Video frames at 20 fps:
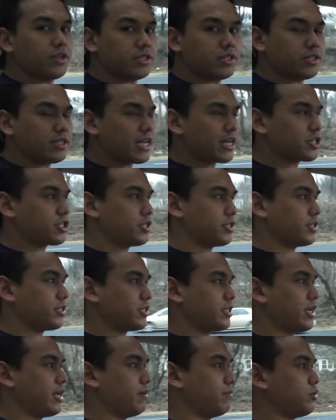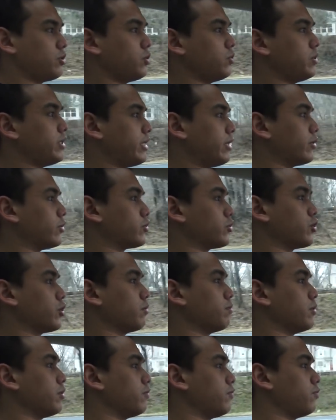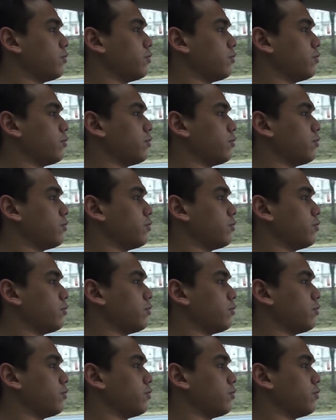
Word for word: this is actually the same 2-liter turbo